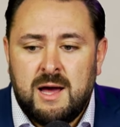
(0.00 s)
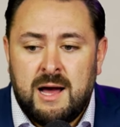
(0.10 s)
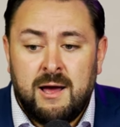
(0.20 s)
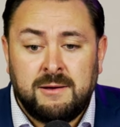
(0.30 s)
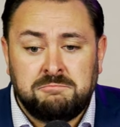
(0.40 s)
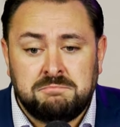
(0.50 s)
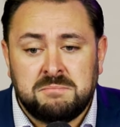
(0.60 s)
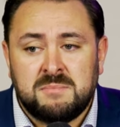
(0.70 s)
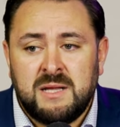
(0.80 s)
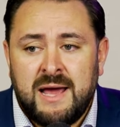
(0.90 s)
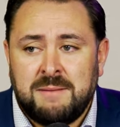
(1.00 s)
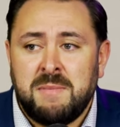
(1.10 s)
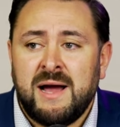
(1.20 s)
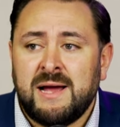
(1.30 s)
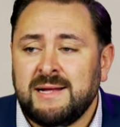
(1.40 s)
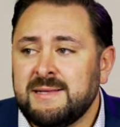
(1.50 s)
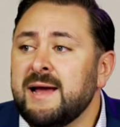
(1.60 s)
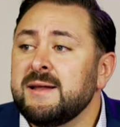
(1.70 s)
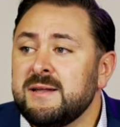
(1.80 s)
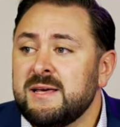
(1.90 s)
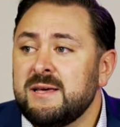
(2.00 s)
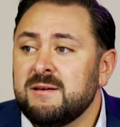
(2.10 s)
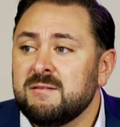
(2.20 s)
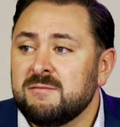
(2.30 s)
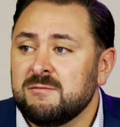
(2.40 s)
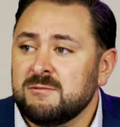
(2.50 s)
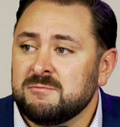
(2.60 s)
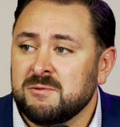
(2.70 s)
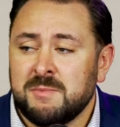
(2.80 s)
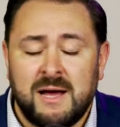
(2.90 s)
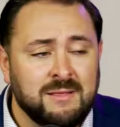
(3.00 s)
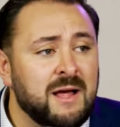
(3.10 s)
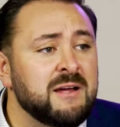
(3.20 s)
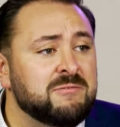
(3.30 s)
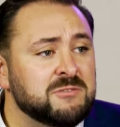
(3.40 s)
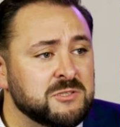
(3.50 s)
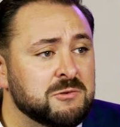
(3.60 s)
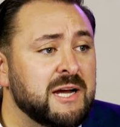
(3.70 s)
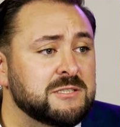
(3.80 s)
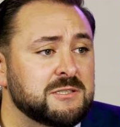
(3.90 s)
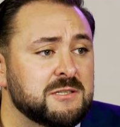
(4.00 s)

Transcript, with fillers: I, and my identity for my life was a wrestler.